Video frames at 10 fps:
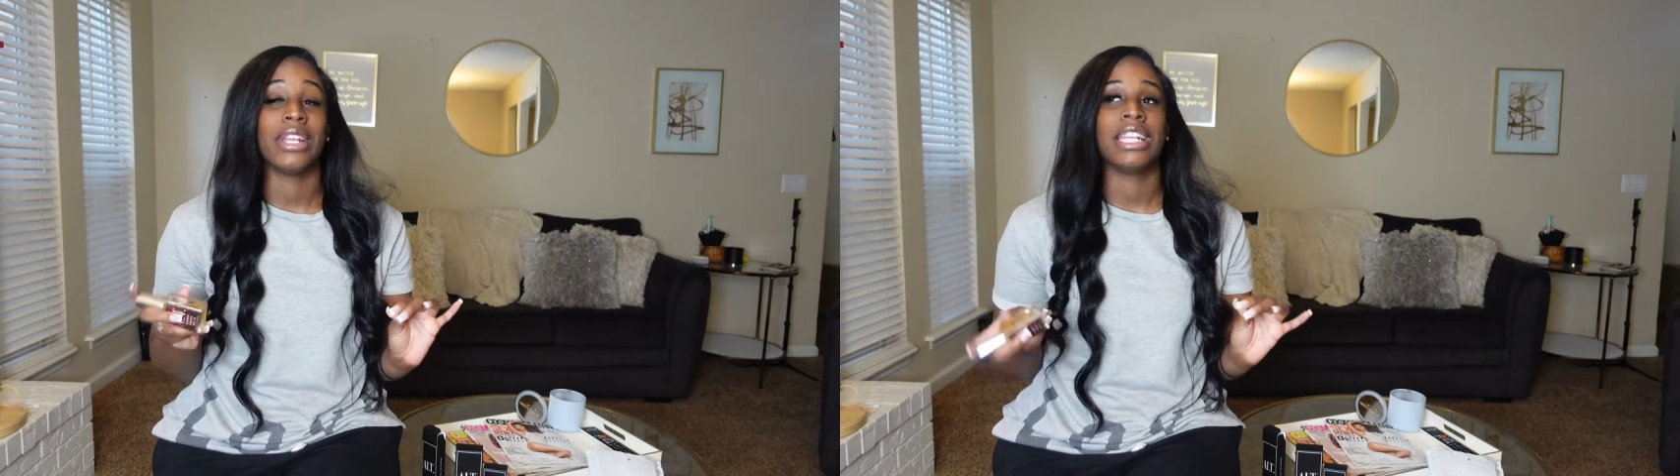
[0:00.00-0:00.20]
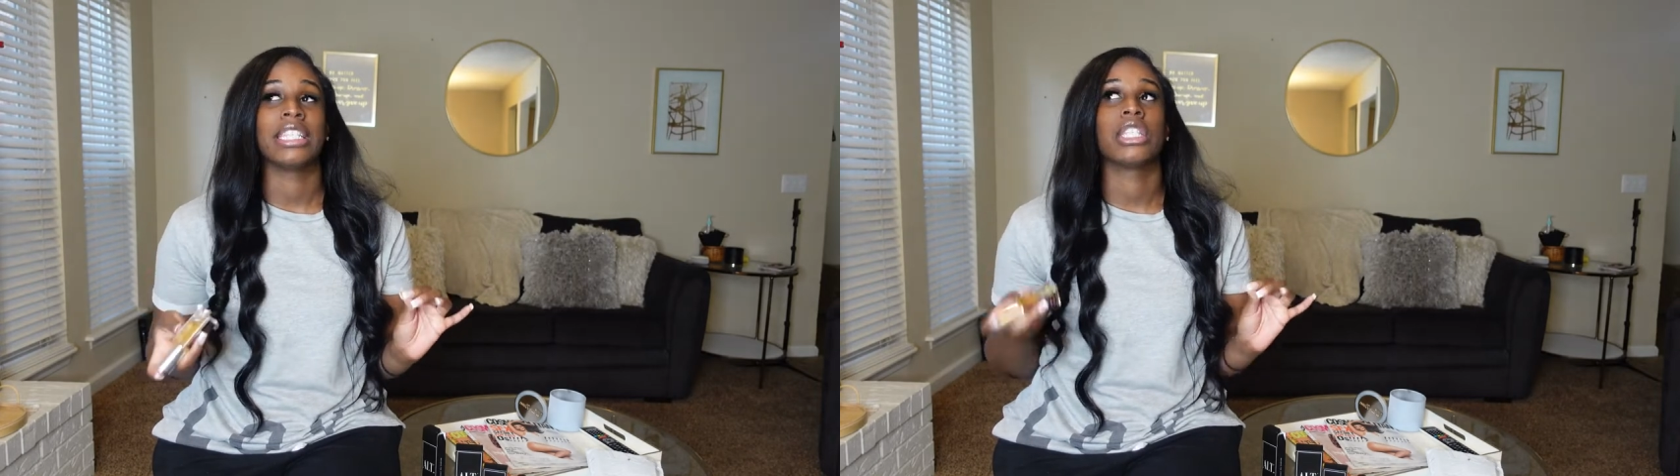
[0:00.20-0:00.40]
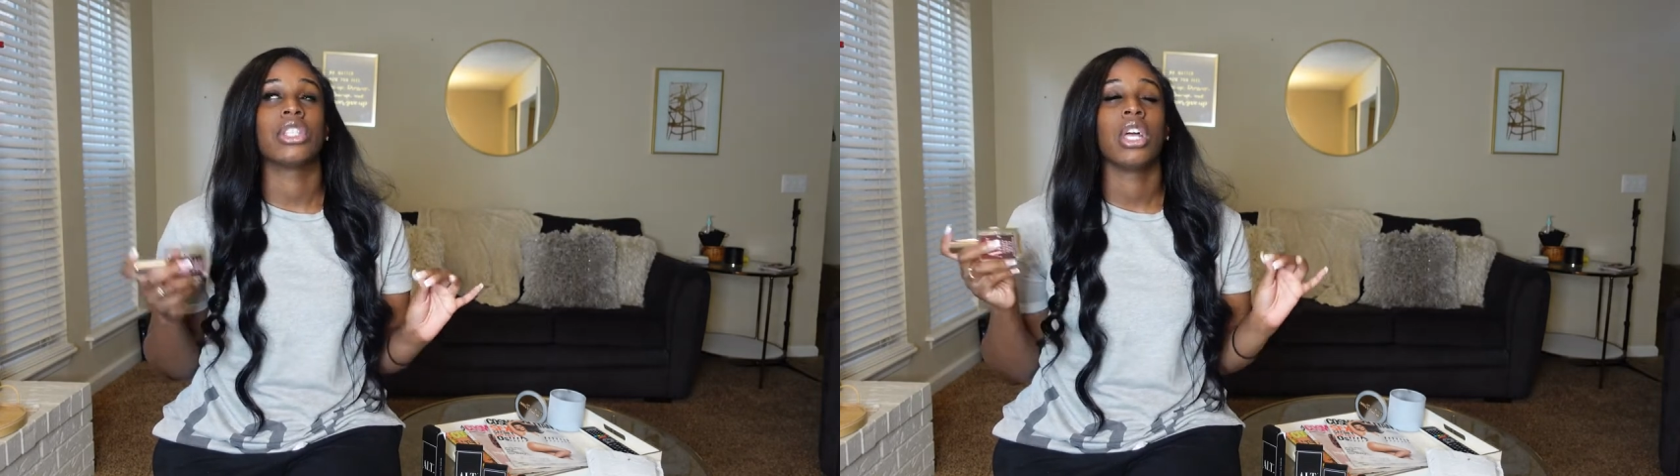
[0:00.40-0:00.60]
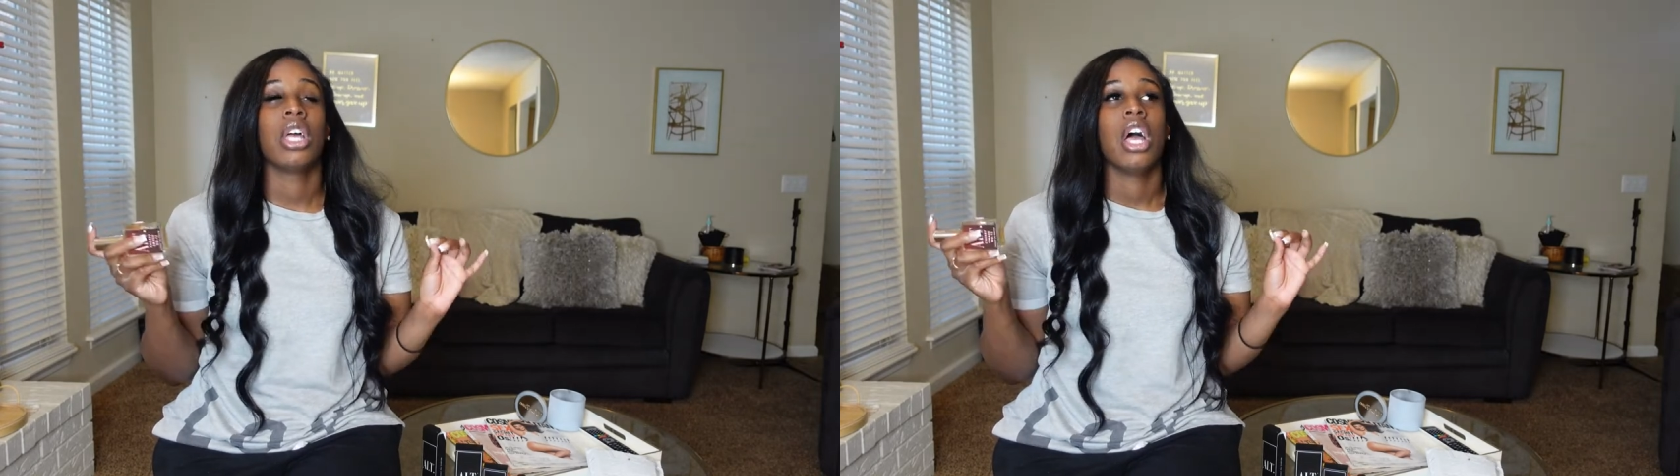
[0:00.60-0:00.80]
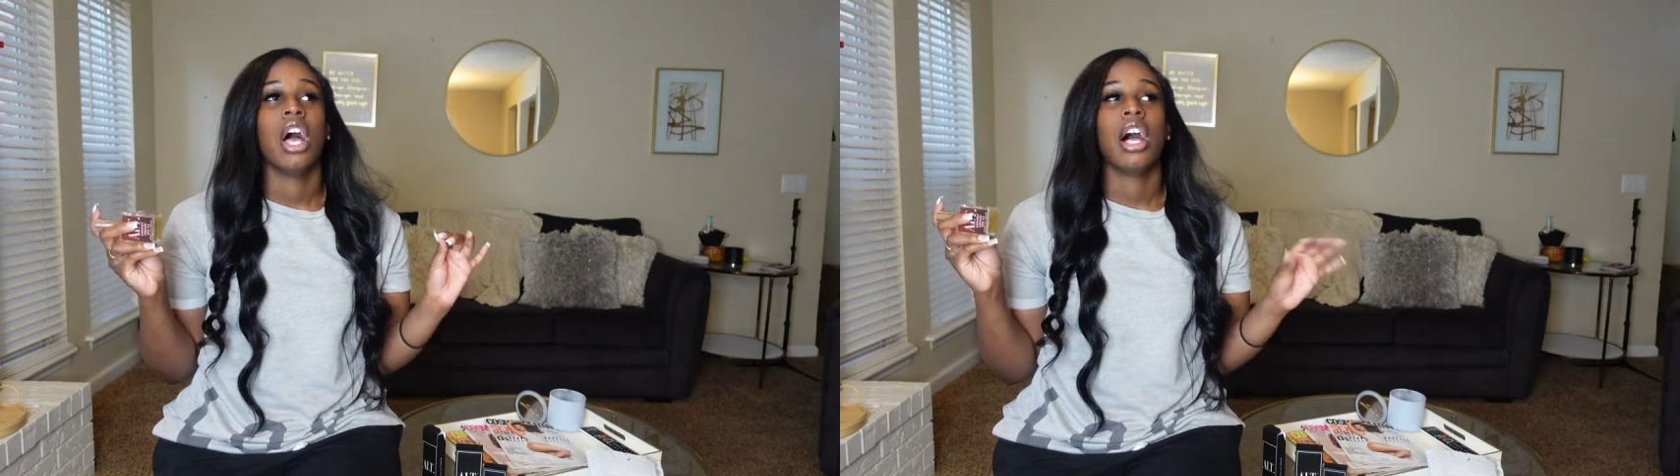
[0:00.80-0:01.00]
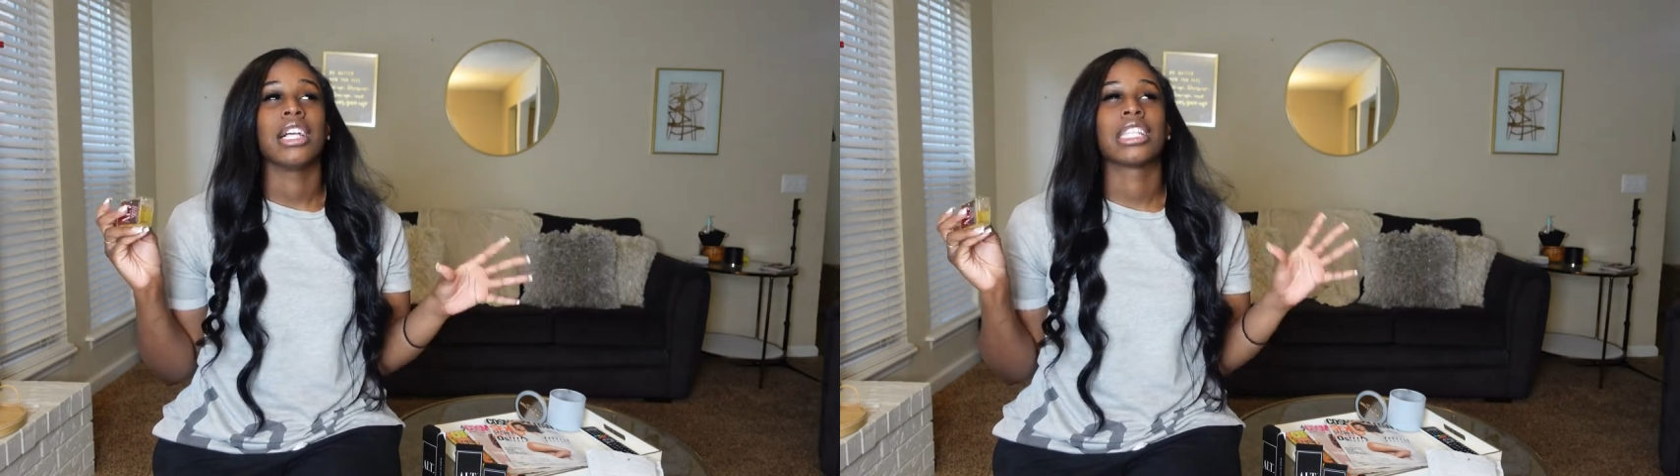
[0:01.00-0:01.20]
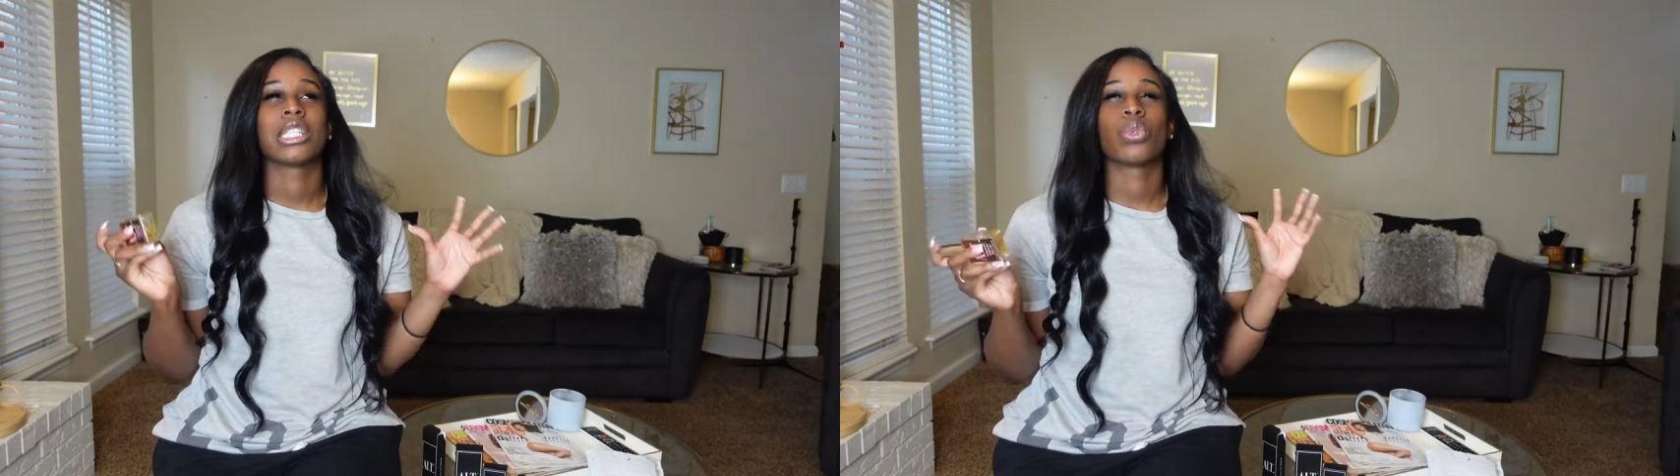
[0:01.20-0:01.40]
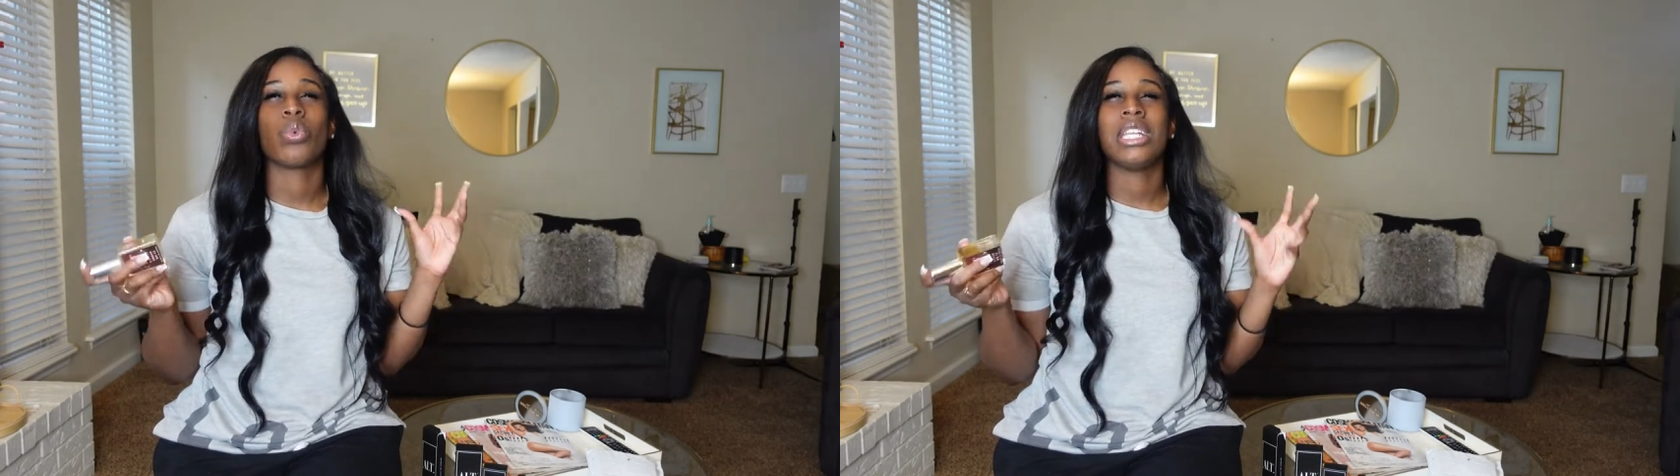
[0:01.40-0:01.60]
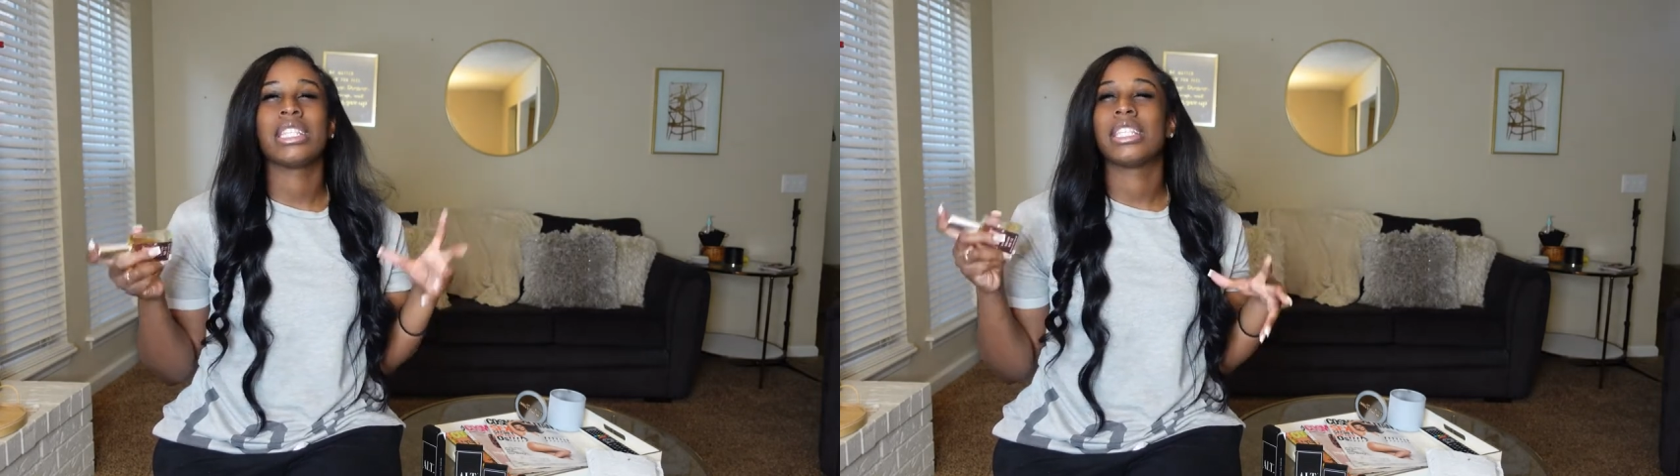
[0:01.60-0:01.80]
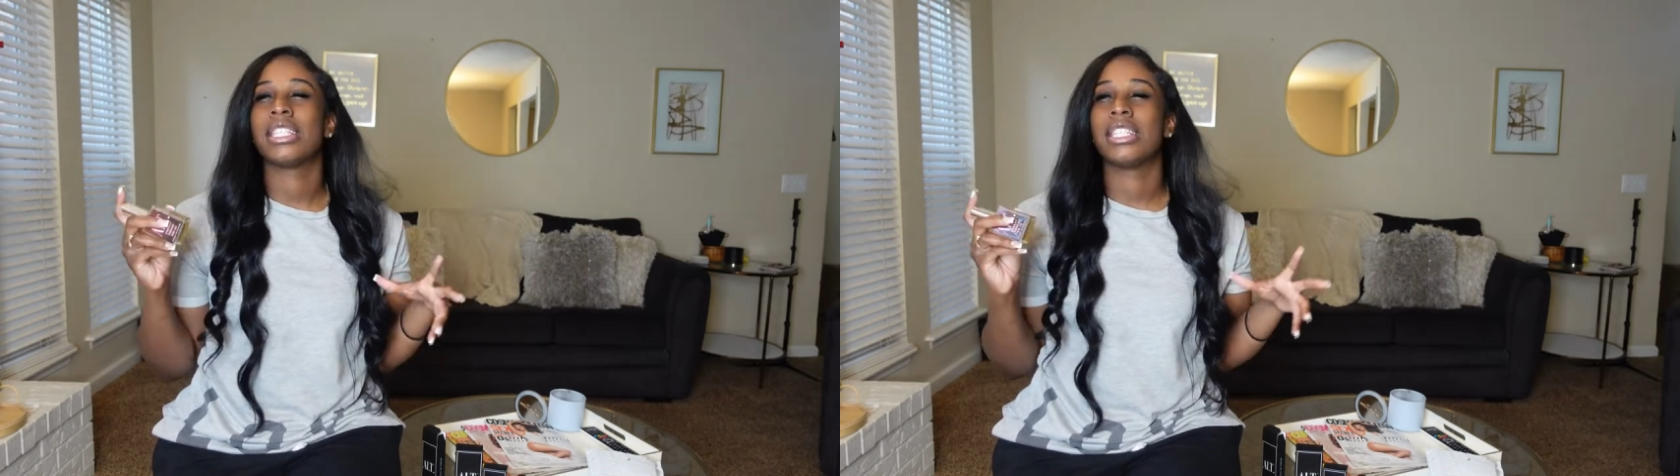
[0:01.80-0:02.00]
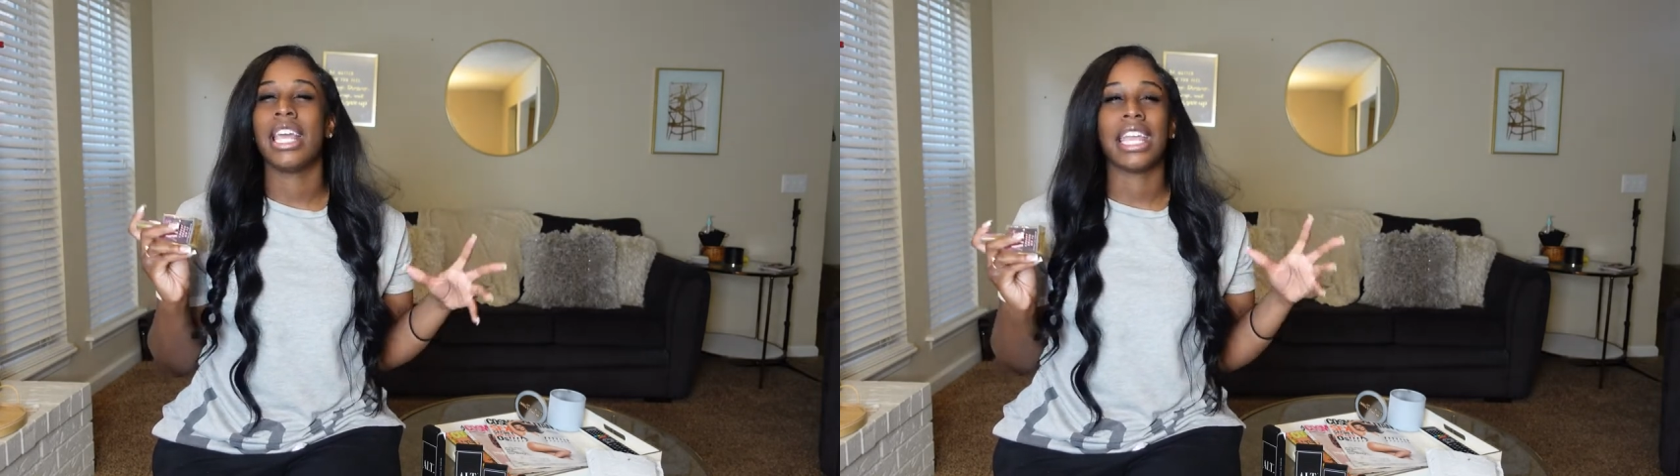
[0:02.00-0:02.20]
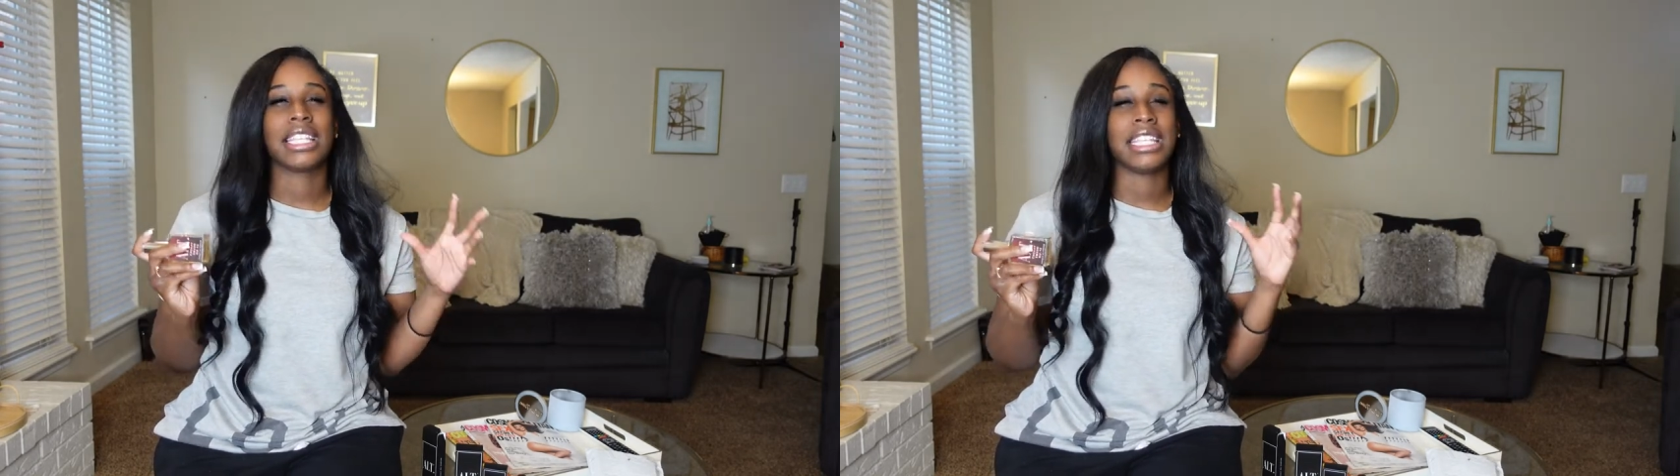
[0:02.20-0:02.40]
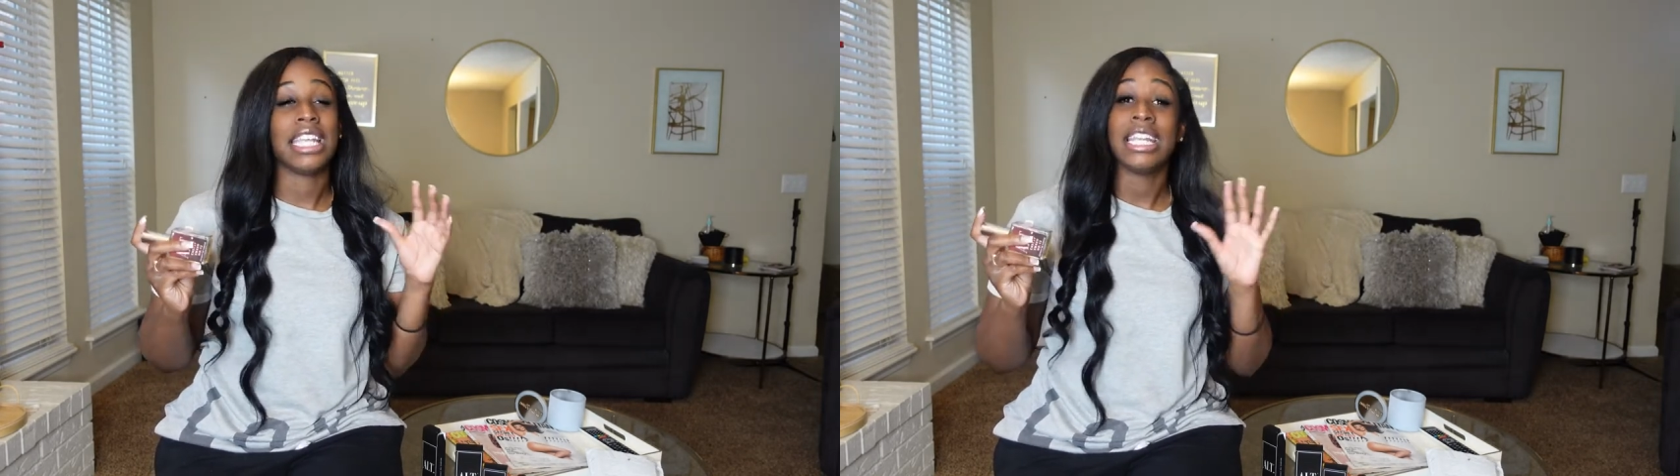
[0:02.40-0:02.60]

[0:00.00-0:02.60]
It's a sweet, sexy.